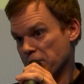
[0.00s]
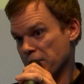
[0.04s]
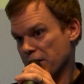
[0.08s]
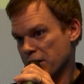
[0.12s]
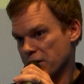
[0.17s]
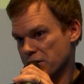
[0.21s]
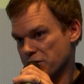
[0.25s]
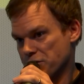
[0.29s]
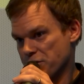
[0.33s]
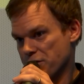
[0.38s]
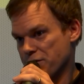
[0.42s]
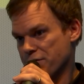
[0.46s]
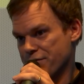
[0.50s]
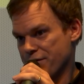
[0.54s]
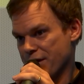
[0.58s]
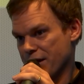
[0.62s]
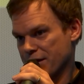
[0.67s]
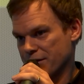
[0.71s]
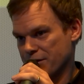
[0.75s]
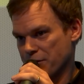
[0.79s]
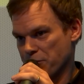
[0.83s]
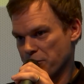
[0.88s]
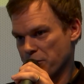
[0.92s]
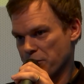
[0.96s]
because of the
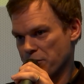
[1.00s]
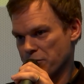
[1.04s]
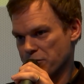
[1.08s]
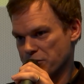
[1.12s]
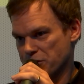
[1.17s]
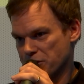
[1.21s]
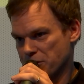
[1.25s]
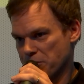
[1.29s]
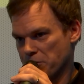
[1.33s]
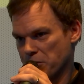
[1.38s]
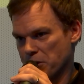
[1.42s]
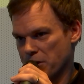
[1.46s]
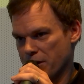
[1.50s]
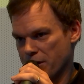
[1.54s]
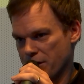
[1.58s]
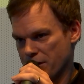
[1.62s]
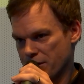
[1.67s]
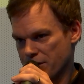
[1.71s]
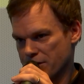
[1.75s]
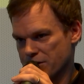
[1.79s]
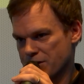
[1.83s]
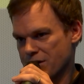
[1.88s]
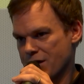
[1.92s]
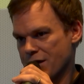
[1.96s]
fact that we were simulating
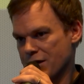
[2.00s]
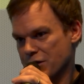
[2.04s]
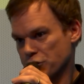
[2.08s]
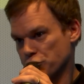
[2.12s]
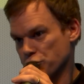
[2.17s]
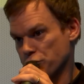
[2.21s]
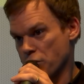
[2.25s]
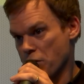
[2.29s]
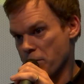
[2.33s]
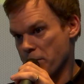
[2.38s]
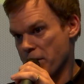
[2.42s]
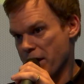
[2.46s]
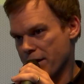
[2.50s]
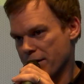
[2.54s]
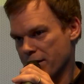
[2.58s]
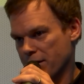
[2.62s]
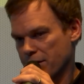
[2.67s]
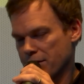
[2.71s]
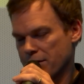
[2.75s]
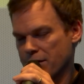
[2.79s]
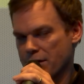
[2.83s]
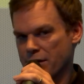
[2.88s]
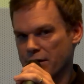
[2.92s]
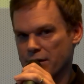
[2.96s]
this kind of
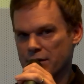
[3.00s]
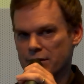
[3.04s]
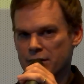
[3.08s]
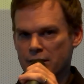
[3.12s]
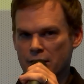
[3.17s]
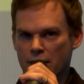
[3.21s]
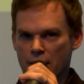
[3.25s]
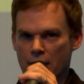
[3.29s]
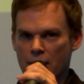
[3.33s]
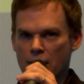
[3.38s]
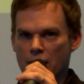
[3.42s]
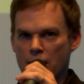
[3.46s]
traumatic thing. I didn't